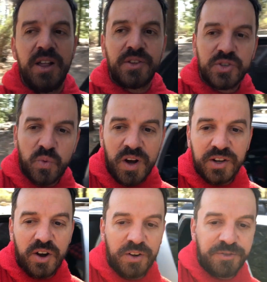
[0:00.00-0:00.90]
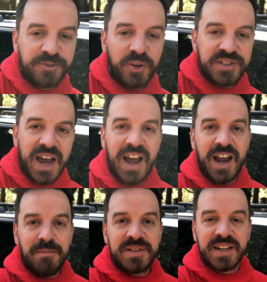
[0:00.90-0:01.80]
There's one called
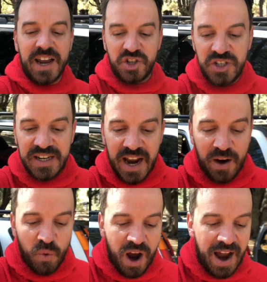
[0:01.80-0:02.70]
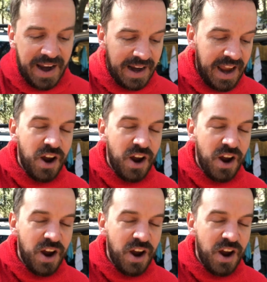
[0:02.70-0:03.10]
Full-Time/DIY,